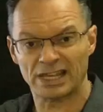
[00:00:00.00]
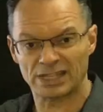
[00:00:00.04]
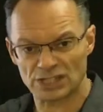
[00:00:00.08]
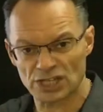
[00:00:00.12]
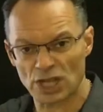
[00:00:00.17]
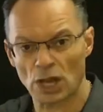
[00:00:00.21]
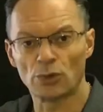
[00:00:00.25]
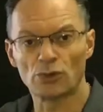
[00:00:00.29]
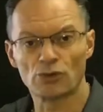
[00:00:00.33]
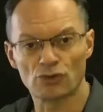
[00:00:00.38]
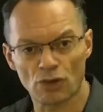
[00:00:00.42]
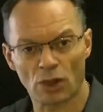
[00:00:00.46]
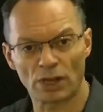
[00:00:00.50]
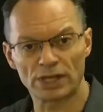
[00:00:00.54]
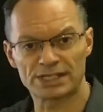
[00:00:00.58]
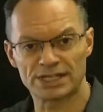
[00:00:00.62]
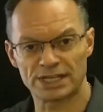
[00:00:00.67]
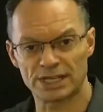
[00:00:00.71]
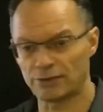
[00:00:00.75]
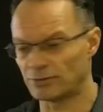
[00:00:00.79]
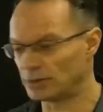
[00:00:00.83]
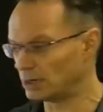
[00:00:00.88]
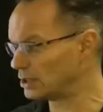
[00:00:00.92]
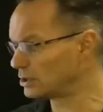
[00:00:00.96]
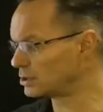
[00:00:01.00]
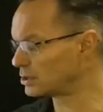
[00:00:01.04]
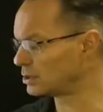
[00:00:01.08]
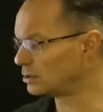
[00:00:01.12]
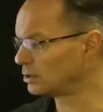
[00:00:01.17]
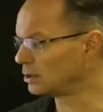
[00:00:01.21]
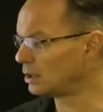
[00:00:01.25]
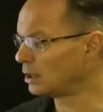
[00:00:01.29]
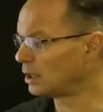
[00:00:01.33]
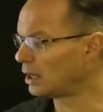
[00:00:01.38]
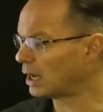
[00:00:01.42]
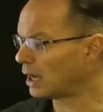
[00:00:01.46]
own criteria.
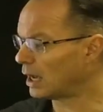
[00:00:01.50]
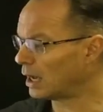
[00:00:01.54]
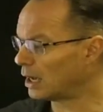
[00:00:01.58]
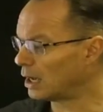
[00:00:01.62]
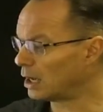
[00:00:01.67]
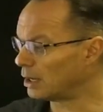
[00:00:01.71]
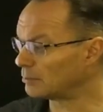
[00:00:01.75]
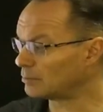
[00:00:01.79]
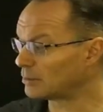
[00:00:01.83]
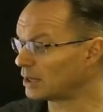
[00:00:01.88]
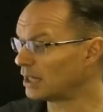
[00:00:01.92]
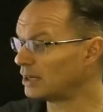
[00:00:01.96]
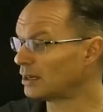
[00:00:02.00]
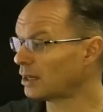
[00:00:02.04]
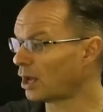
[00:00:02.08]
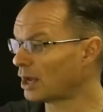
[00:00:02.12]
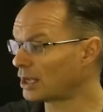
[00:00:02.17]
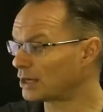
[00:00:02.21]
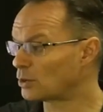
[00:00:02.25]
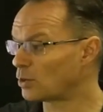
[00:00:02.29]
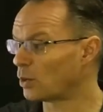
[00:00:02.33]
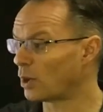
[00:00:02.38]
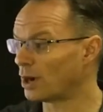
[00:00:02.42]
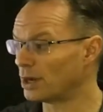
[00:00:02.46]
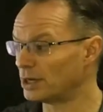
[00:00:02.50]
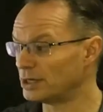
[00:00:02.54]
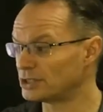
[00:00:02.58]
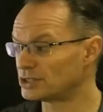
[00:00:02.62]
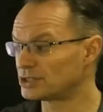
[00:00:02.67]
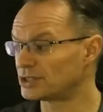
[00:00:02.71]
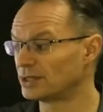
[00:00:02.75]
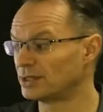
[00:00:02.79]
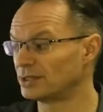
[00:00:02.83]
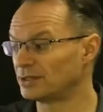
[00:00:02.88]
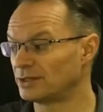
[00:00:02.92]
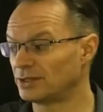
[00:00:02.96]

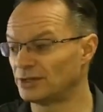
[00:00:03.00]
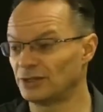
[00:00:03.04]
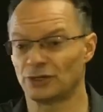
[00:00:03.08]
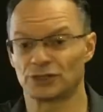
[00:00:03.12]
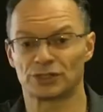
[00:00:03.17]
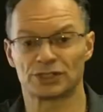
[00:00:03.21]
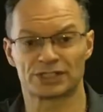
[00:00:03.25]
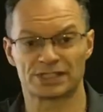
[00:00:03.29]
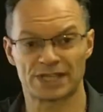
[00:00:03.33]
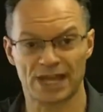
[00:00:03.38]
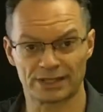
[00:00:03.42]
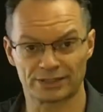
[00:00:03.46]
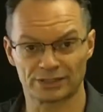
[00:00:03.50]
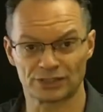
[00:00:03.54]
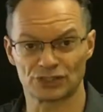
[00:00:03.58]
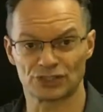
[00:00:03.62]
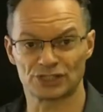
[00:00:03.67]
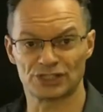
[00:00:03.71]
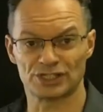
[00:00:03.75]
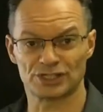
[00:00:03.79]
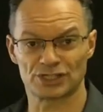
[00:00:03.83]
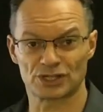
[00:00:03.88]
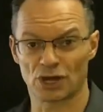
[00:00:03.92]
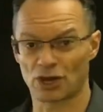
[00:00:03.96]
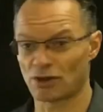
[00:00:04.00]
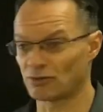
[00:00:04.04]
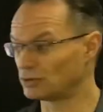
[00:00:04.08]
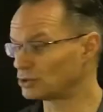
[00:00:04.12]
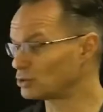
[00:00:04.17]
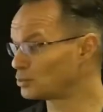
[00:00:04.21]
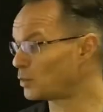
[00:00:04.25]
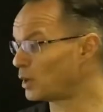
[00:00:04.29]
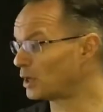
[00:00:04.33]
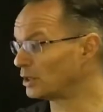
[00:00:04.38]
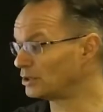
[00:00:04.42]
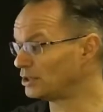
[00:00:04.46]
Likewise, the other tendencies are as
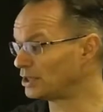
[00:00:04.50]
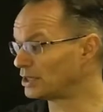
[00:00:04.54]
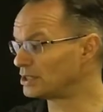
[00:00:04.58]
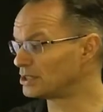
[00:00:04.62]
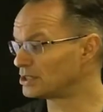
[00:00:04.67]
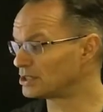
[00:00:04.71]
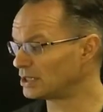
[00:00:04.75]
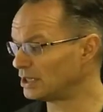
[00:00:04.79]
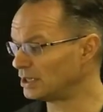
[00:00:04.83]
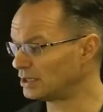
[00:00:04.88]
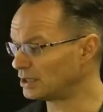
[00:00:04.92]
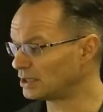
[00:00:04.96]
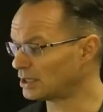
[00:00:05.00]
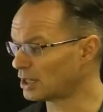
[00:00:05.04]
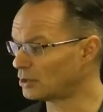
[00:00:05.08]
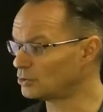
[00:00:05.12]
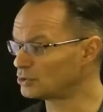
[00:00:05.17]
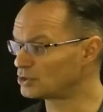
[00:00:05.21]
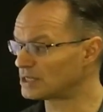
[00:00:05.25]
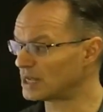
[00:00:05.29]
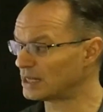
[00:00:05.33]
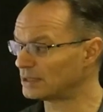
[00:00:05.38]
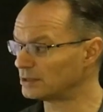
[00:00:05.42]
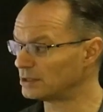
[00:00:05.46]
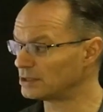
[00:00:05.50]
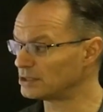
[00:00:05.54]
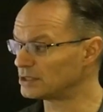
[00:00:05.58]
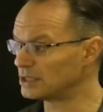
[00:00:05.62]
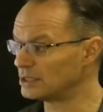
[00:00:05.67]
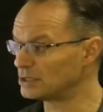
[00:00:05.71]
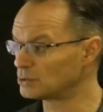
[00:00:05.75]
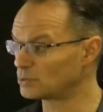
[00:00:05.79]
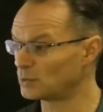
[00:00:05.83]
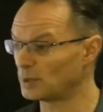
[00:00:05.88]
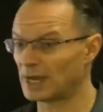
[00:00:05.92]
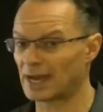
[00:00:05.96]
well. And you can see that those
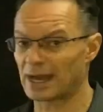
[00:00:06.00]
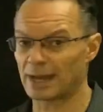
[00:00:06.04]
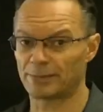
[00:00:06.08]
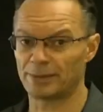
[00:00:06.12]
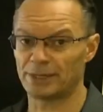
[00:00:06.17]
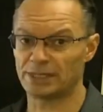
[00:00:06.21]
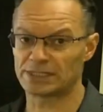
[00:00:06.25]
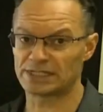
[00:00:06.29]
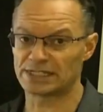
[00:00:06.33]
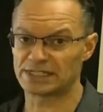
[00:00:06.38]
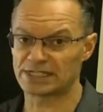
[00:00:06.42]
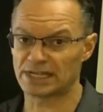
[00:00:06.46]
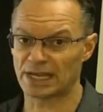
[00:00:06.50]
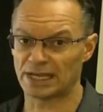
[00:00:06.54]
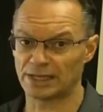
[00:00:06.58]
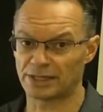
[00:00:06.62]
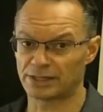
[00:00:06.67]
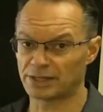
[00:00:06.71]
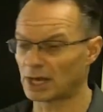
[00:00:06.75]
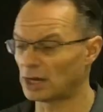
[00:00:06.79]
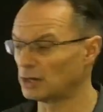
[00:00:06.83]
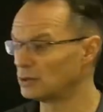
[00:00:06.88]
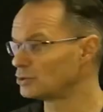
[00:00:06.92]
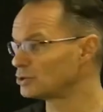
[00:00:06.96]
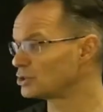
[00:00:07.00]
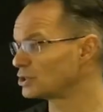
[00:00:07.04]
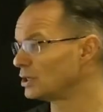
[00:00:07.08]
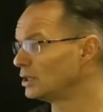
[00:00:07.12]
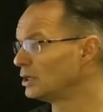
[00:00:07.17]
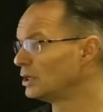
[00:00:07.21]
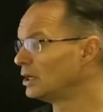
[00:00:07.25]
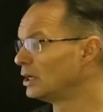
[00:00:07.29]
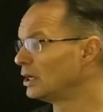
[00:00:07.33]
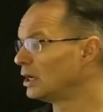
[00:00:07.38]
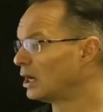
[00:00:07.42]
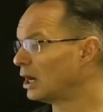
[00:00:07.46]
tendencies, we're happy to take those.
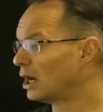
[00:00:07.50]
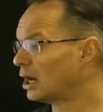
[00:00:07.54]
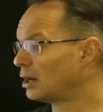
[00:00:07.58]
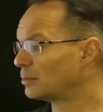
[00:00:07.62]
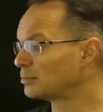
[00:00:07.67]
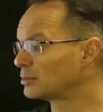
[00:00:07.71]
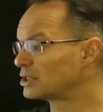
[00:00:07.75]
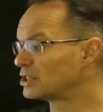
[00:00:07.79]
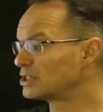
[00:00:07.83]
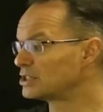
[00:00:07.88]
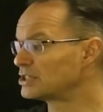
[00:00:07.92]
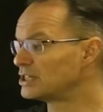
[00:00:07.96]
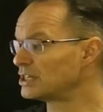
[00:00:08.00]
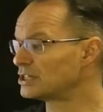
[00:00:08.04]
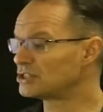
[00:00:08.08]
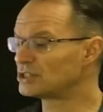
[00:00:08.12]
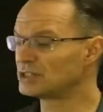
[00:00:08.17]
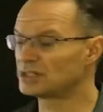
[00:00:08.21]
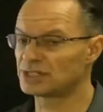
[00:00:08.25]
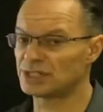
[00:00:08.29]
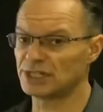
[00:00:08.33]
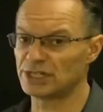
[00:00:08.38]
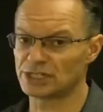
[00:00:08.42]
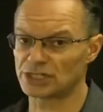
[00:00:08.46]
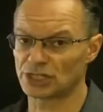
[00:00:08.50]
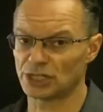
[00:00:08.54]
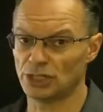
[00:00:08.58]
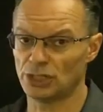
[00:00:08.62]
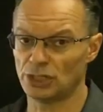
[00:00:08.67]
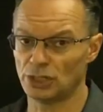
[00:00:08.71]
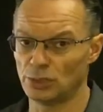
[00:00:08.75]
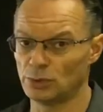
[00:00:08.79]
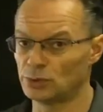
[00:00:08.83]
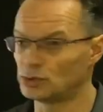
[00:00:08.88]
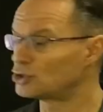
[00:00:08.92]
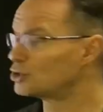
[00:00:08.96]
Consistency is a
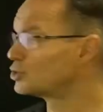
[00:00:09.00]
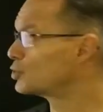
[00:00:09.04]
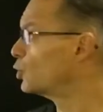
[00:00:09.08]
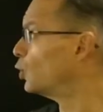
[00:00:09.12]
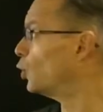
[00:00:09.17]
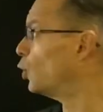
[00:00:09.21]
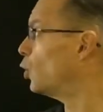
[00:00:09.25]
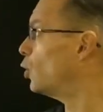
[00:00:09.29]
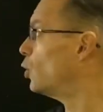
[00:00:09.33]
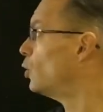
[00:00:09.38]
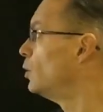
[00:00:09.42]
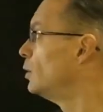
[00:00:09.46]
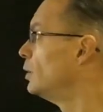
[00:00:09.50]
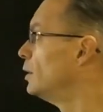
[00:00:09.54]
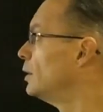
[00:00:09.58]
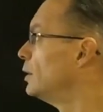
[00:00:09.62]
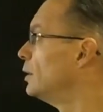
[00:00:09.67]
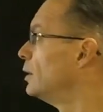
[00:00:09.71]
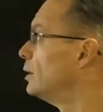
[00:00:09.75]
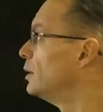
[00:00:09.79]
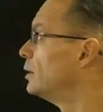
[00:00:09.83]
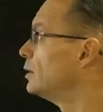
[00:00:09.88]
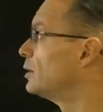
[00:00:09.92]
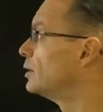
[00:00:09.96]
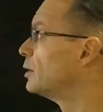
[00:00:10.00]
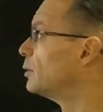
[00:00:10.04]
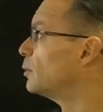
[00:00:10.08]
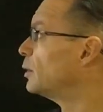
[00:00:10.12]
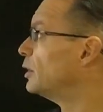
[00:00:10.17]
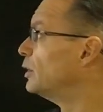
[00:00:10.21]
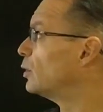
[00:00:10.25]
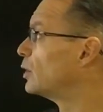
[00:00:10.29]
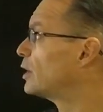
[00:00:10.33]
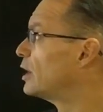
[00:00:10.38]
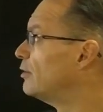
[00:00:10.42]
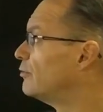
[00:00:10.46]
huge score that we're
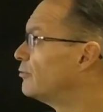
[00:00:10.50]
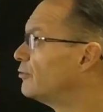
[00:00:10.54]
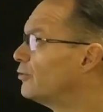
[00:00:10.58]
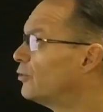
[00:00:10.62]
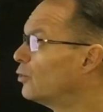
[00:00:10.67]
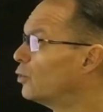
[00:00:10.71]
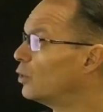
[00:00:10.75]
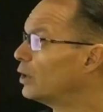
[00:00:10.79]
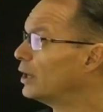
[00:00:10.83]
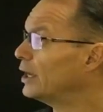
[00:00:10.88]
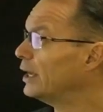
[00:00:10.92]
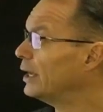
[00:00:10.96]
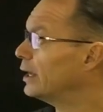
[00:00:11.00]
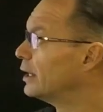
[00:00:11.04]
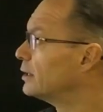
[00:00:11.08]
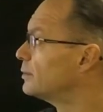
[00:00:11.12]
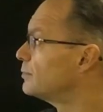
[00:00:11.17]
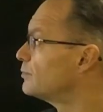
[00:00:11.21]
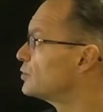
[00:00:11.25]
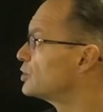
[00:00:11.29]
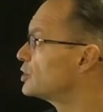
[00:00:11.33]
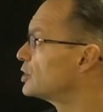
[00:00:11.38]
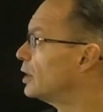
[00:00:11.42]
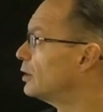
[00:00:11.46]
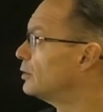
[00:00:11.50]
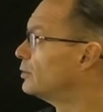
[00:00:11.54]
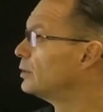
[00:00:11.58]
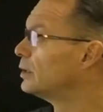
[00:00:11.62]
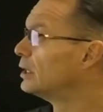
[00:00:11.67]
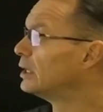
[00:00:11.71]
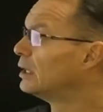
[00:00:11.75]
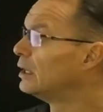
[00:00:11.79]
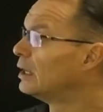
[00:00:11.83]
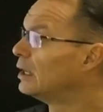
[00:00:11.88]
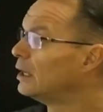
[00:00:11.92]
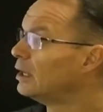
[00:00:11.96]
looking for here. So,
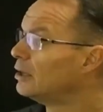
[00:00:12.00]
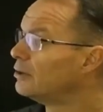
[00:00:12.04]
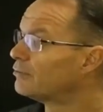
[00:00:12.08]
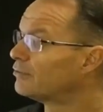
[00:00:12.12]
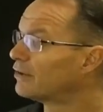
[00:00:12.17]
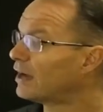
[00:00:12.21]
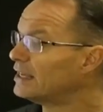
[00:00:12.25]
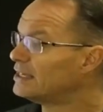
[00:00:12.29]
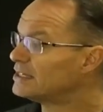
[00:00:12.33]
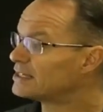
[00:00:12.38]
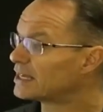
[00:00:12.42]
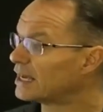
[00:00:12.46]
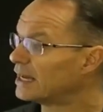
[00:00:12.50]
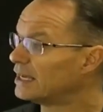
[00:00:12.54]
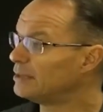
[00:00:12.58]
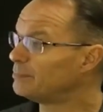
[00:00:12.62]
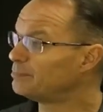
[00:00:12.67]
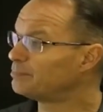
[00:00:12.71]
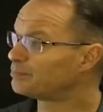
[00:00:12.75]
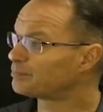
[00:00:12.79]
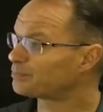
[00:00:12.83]
face aim.